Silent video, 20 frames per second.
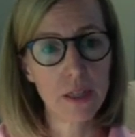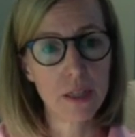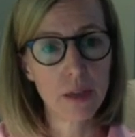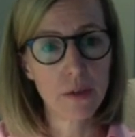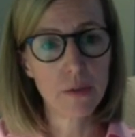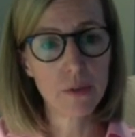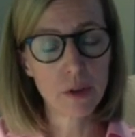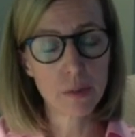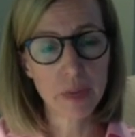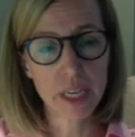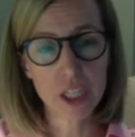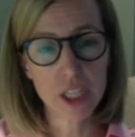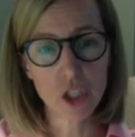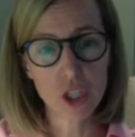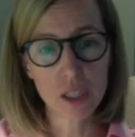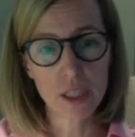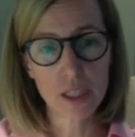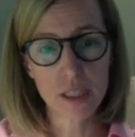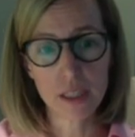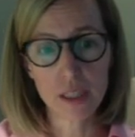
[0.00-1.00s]
the
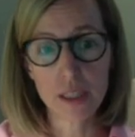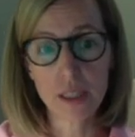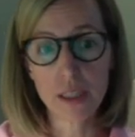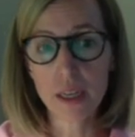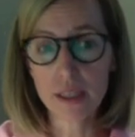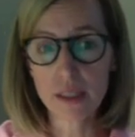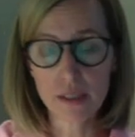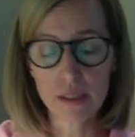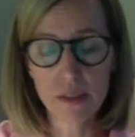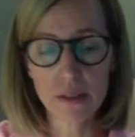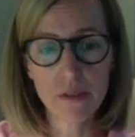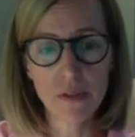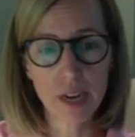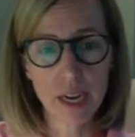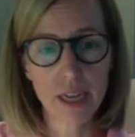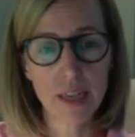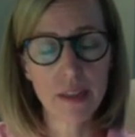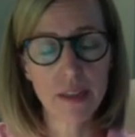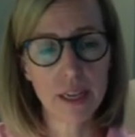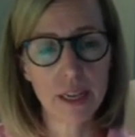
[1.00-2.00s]
information that doesn't
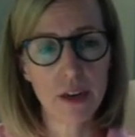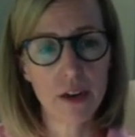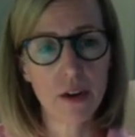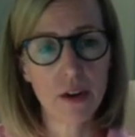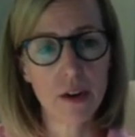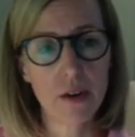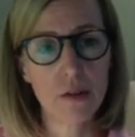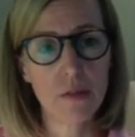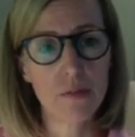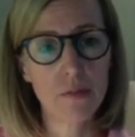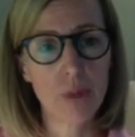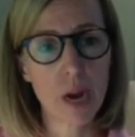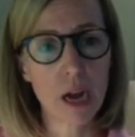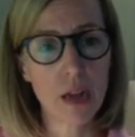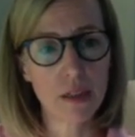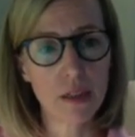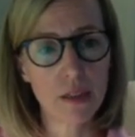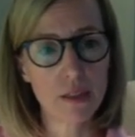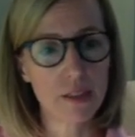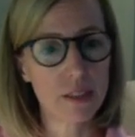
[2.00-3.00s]
violate our
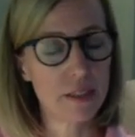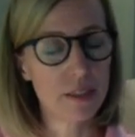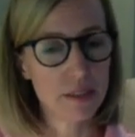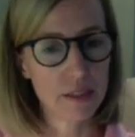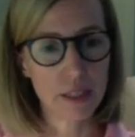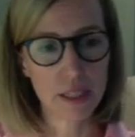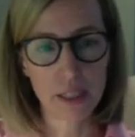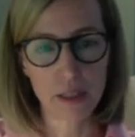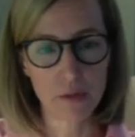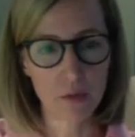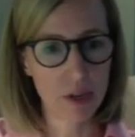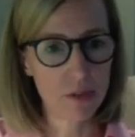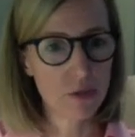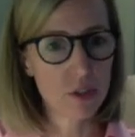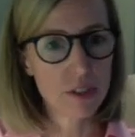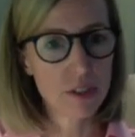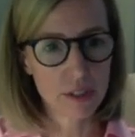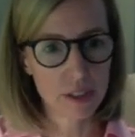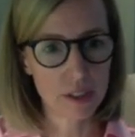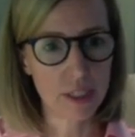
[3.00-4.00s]
policies, and I can
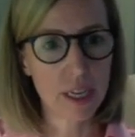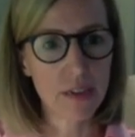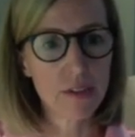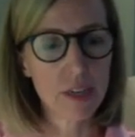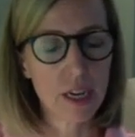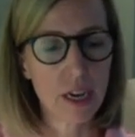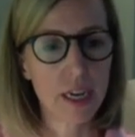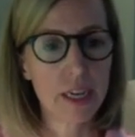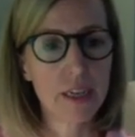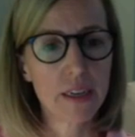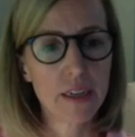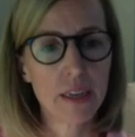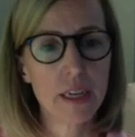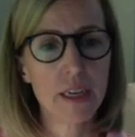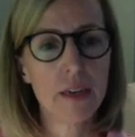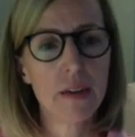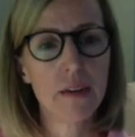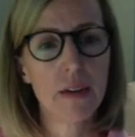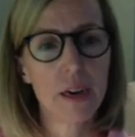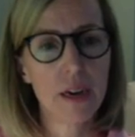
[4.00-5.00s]
reference the David
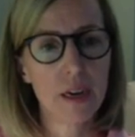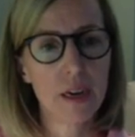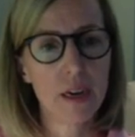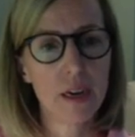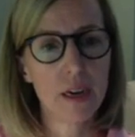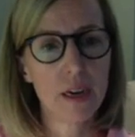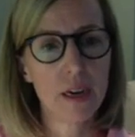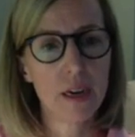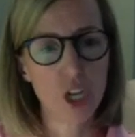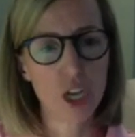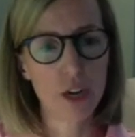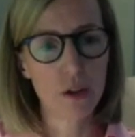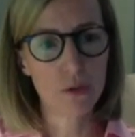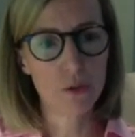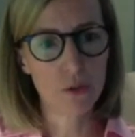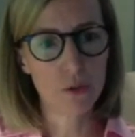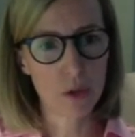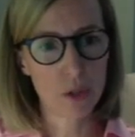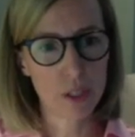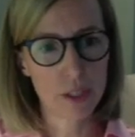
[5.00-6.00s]
Icke channel,
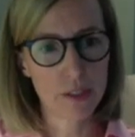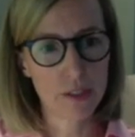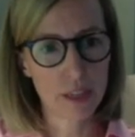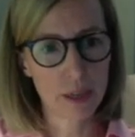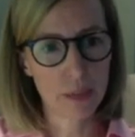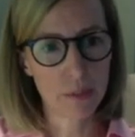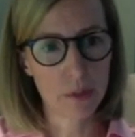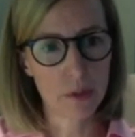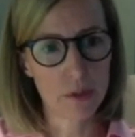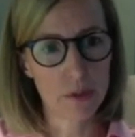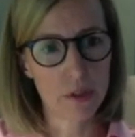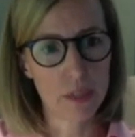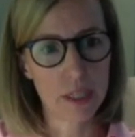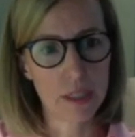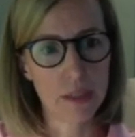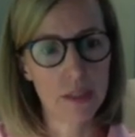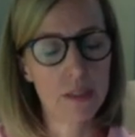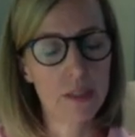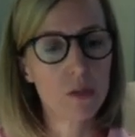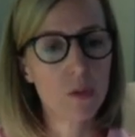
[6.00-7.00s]
for example,
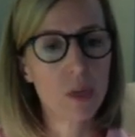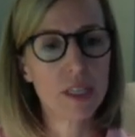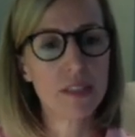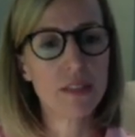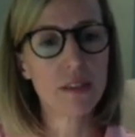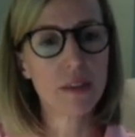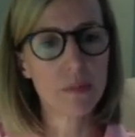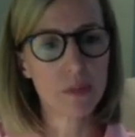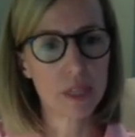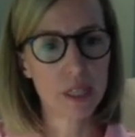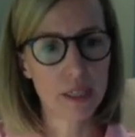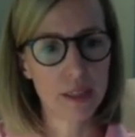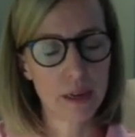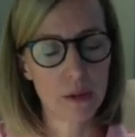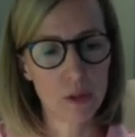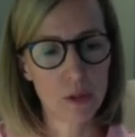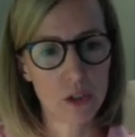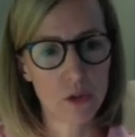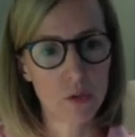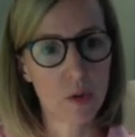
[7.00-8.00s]
that this was something that
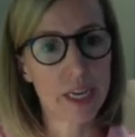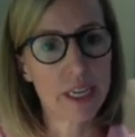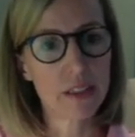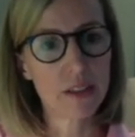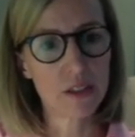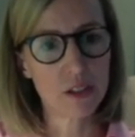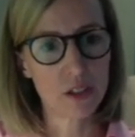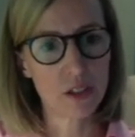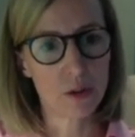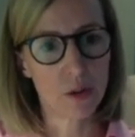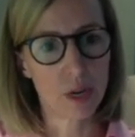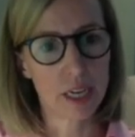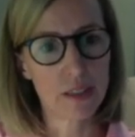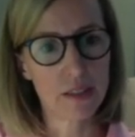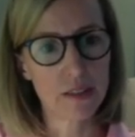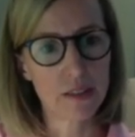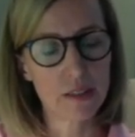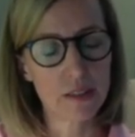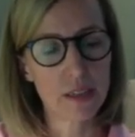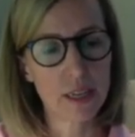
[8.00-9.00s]
was raised to
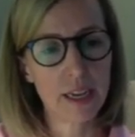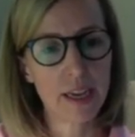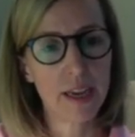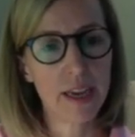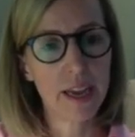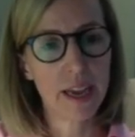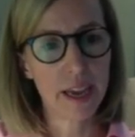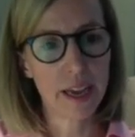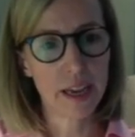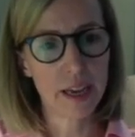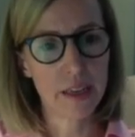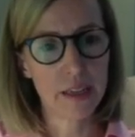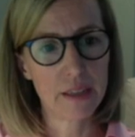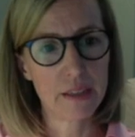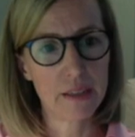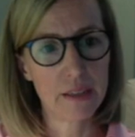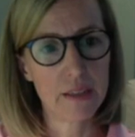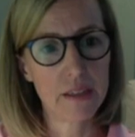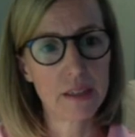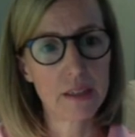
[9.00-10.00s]
us.
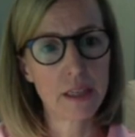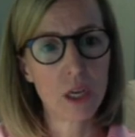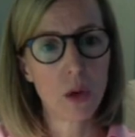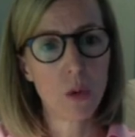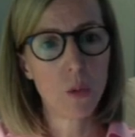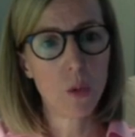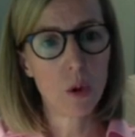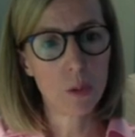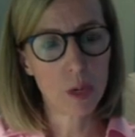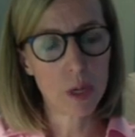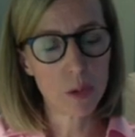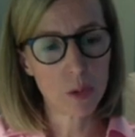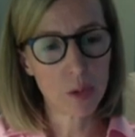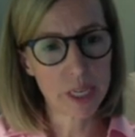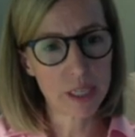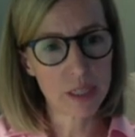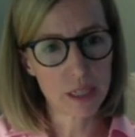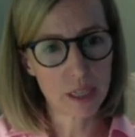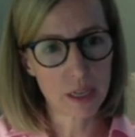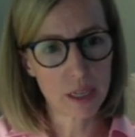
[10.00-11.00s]
And what we
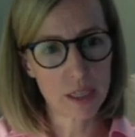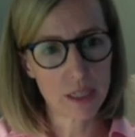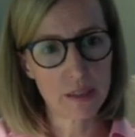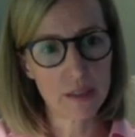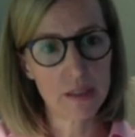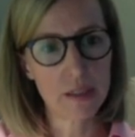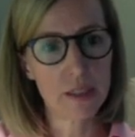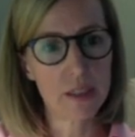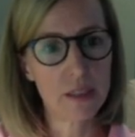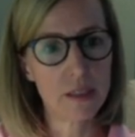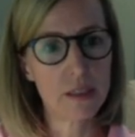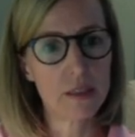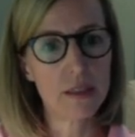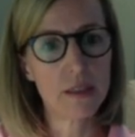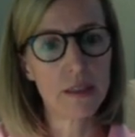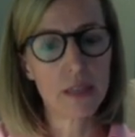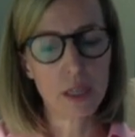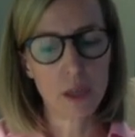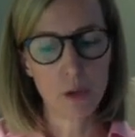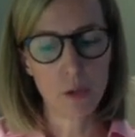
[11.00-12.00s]
realized
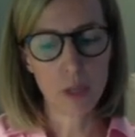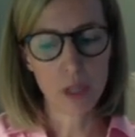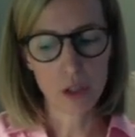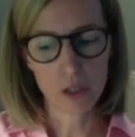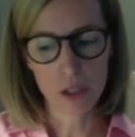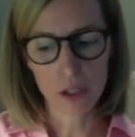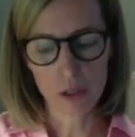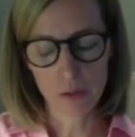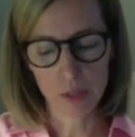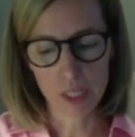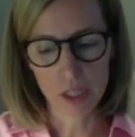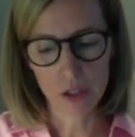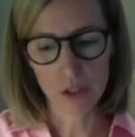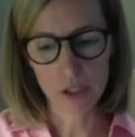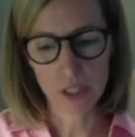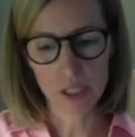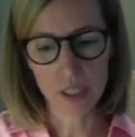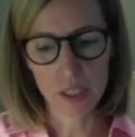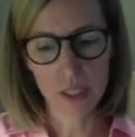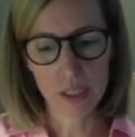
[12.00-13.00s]
is we
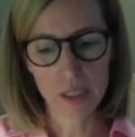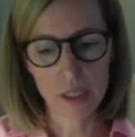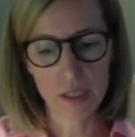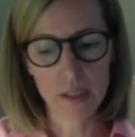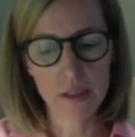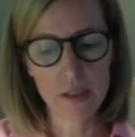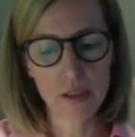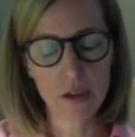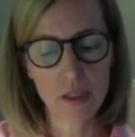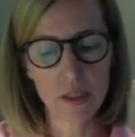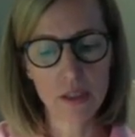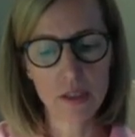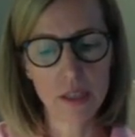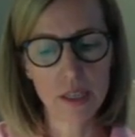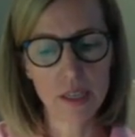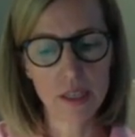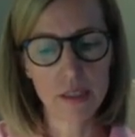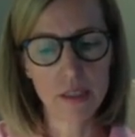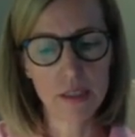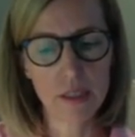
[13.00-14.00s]
looked at his
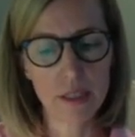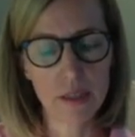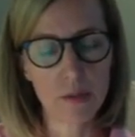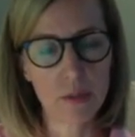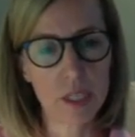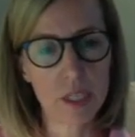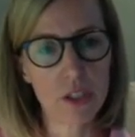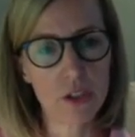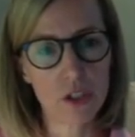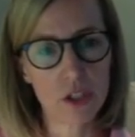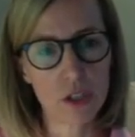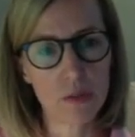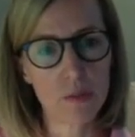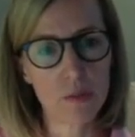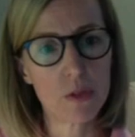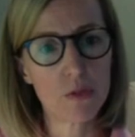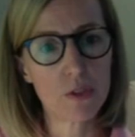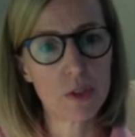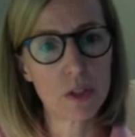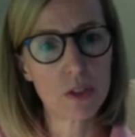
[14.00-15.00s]
content and we
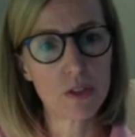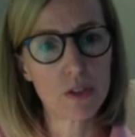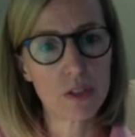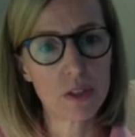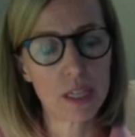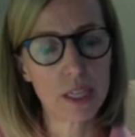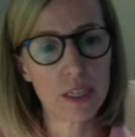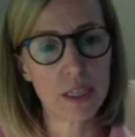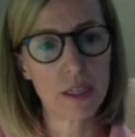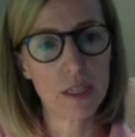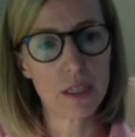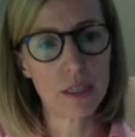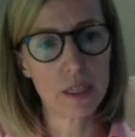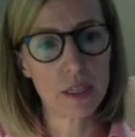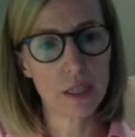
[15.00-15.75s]
determined first that